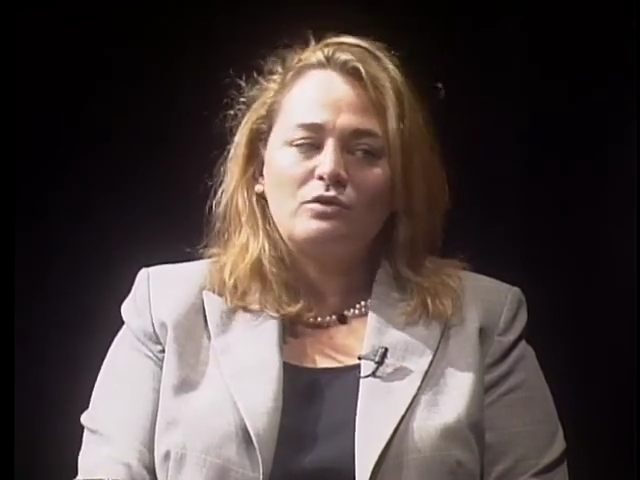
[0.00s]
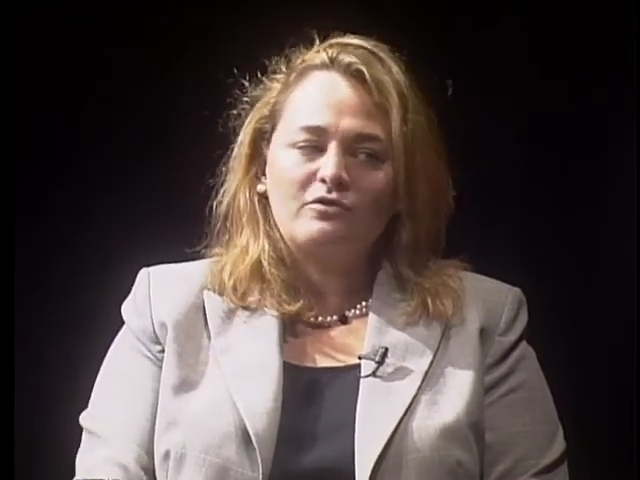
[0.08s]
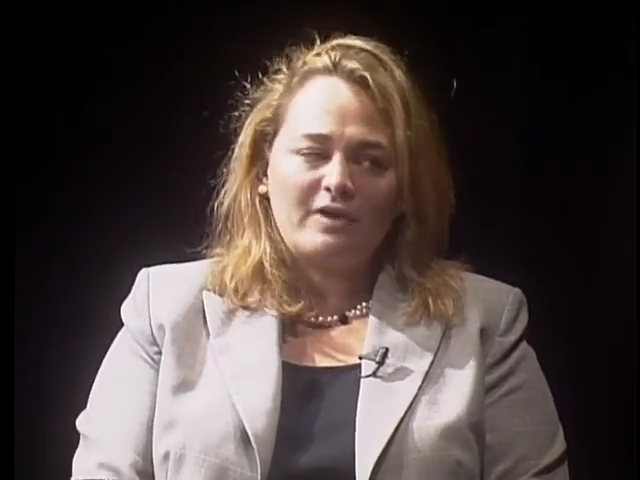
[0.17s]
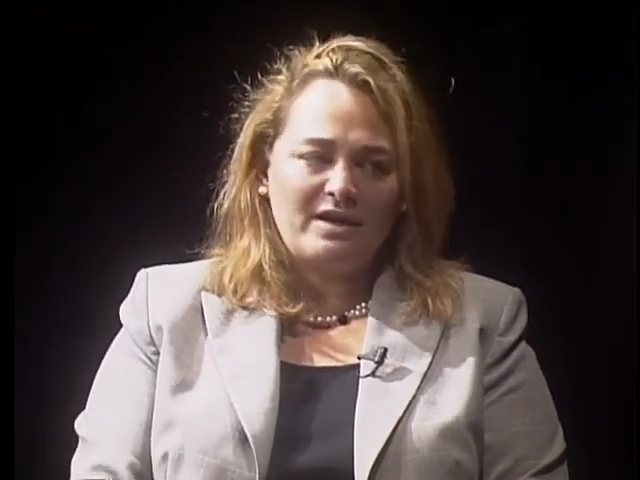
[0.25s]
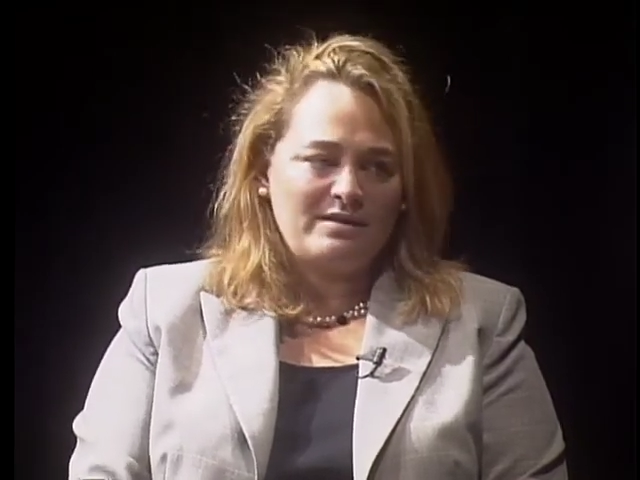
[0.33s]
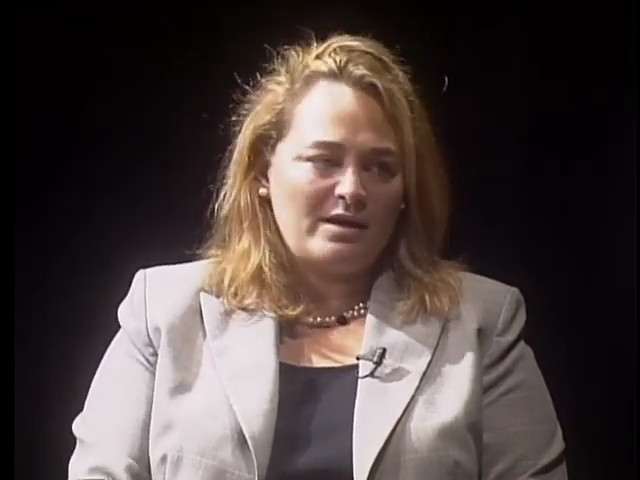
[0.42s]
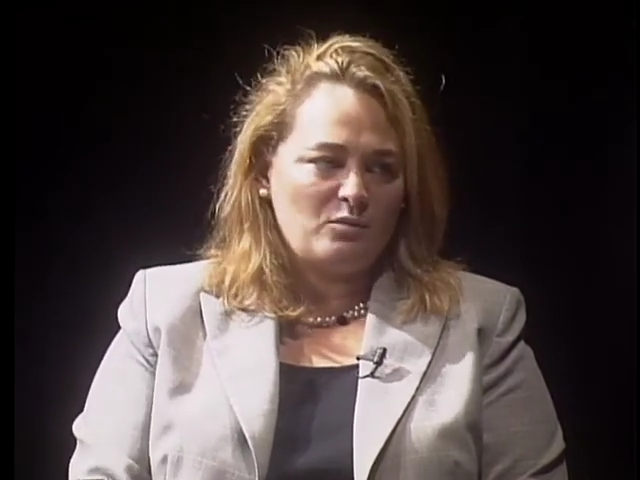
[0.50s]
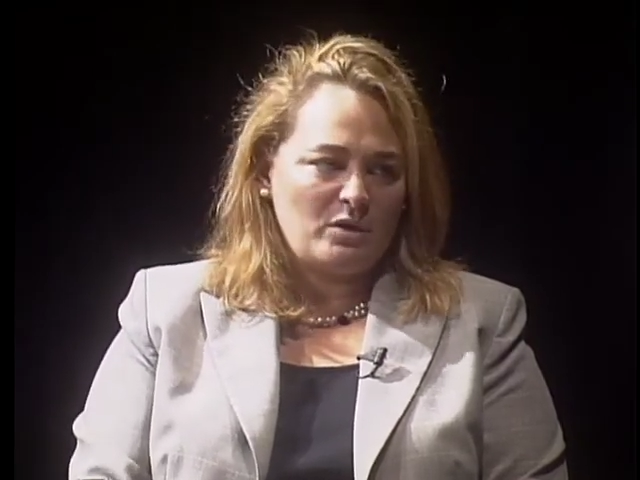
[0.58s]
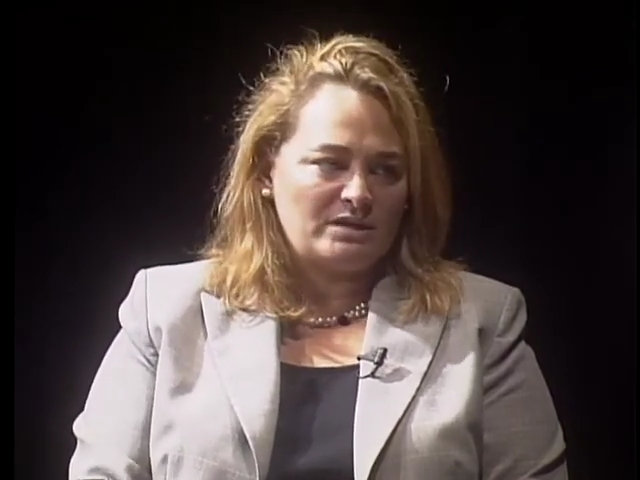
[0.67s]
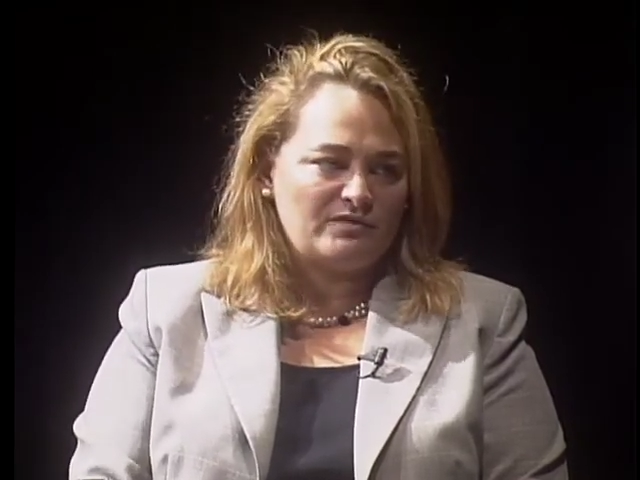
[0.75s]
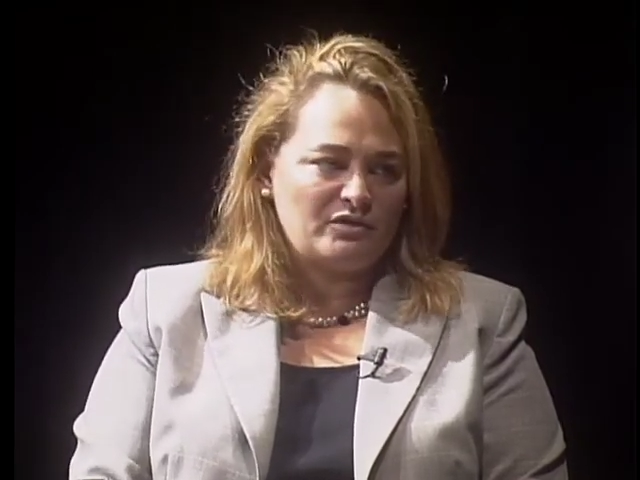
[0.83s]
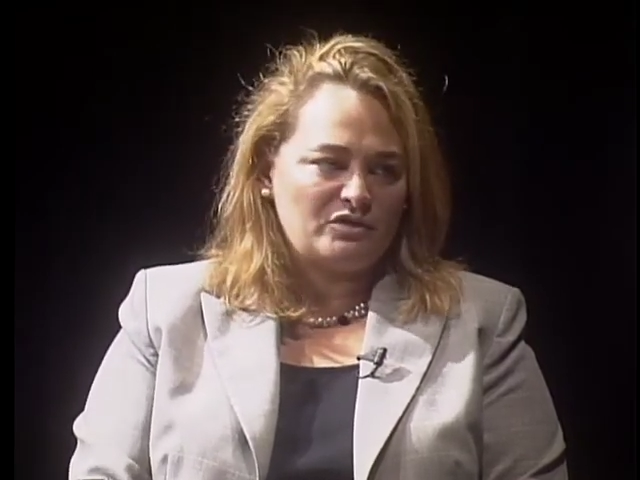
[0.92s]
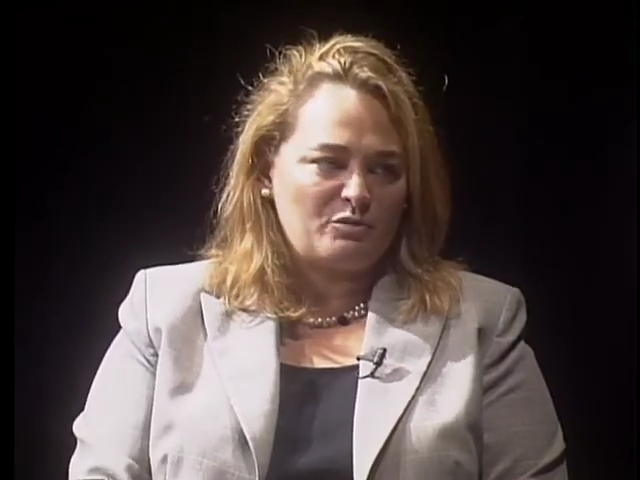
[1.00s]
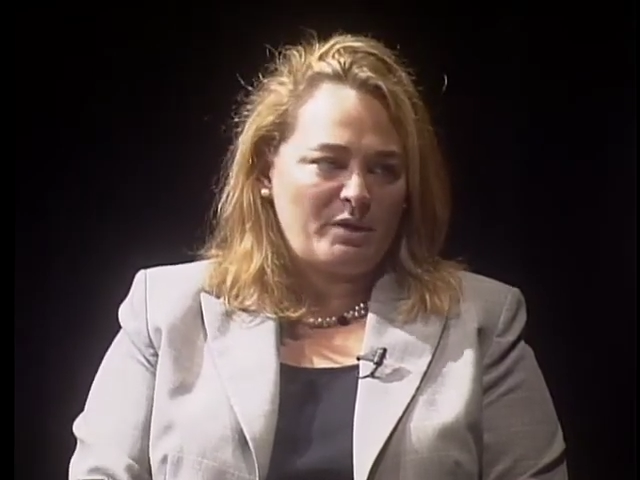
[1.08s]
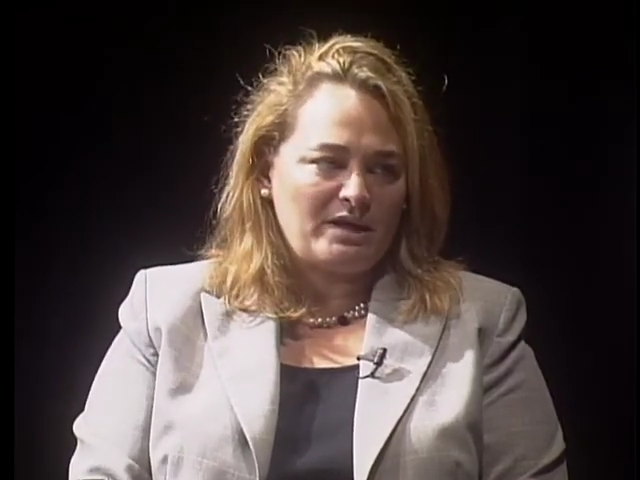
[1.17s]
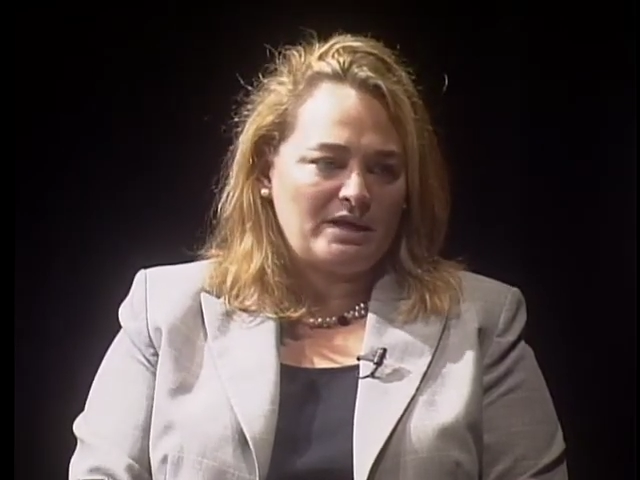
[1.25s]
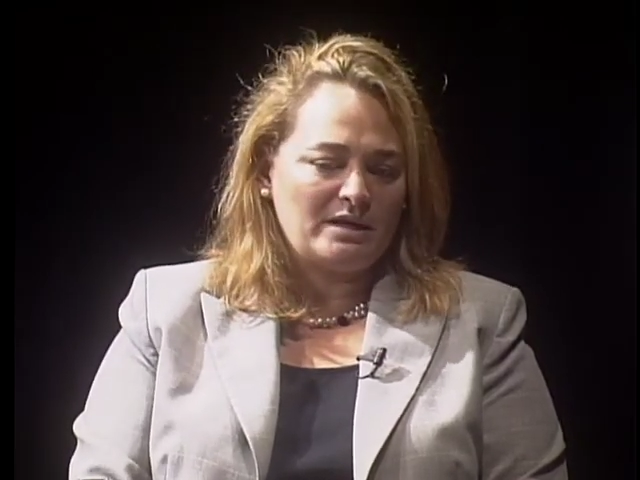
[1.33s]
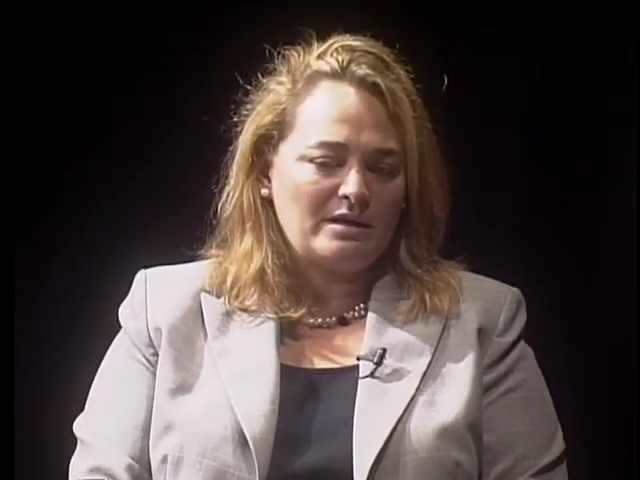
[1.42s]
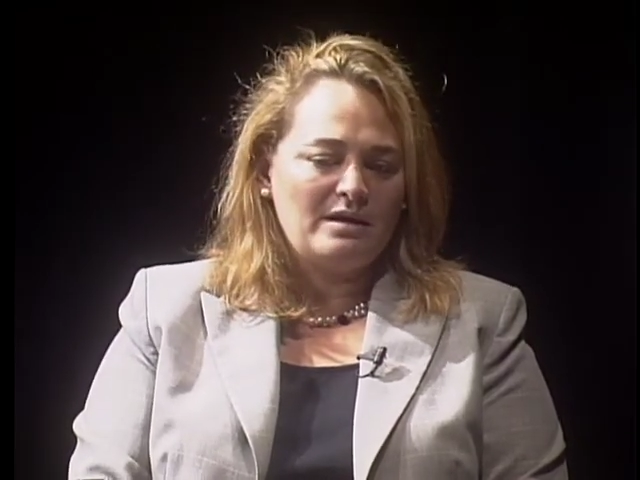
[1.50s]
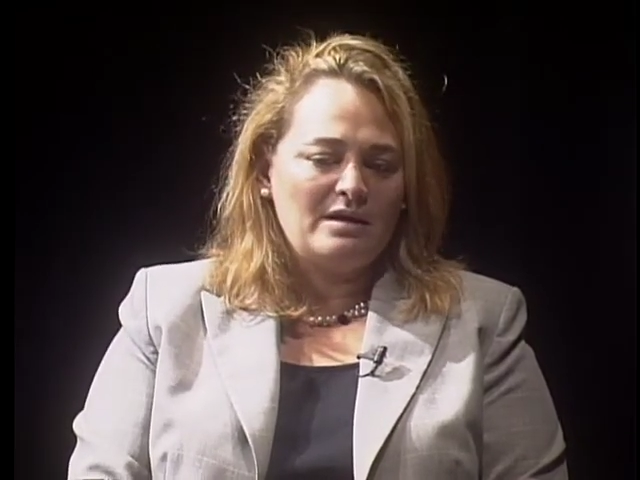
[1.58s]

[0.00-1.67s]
find that wasteful spending.